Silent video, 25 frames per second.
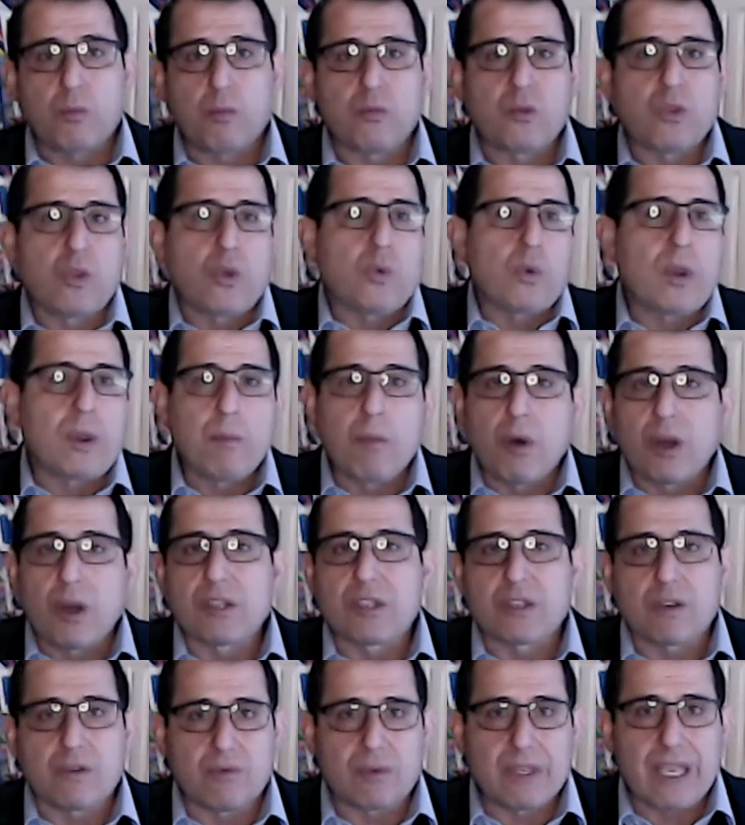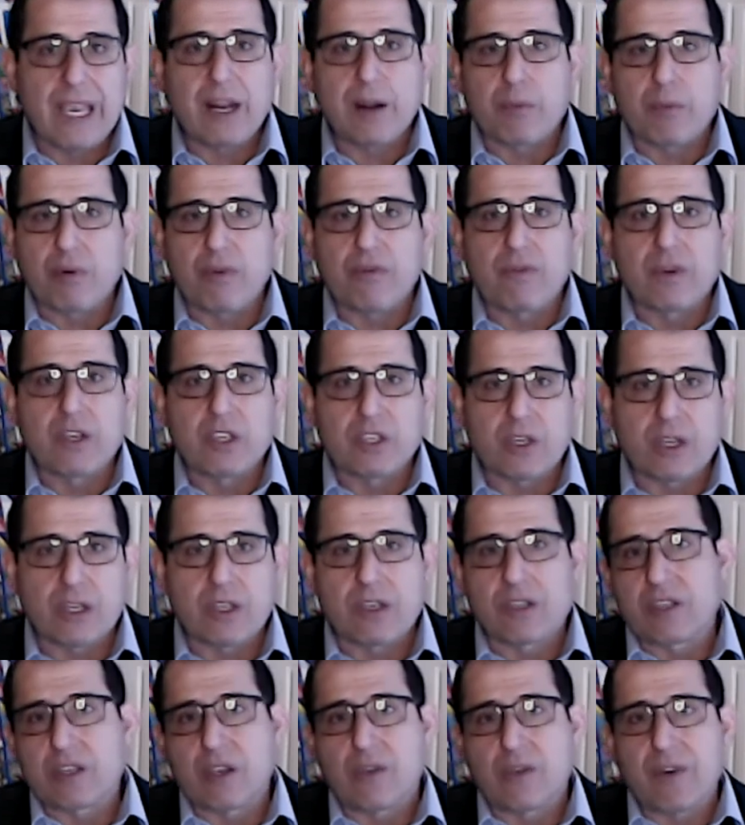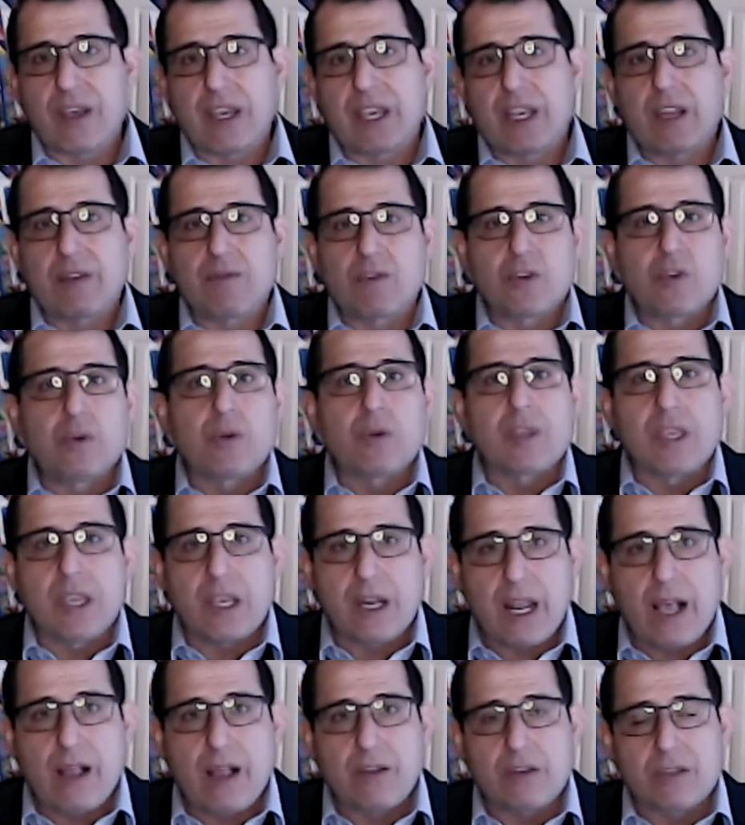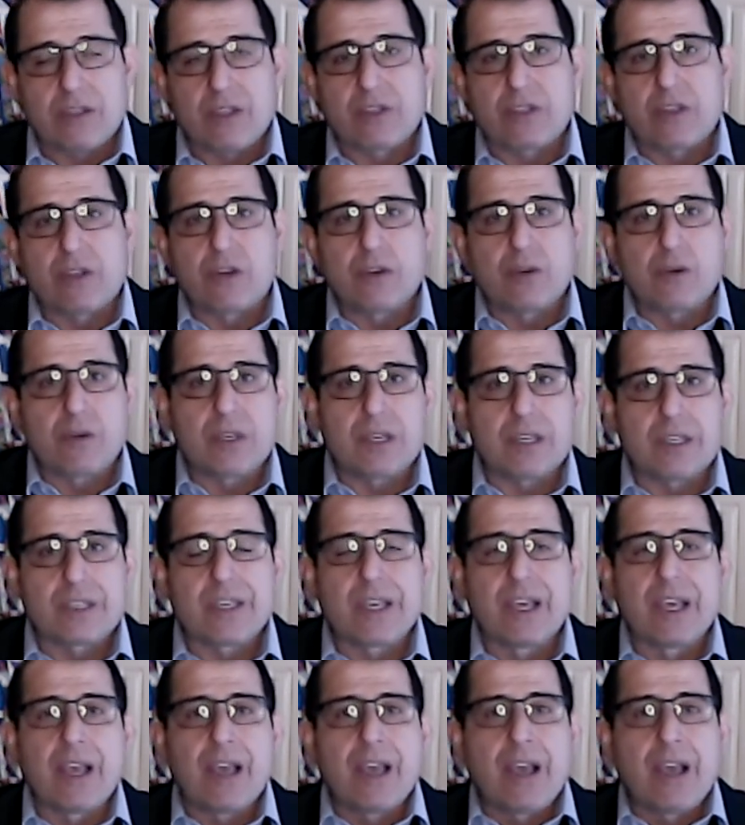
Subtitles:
3 months of data provisioning to see if I can even do the analysis to do this,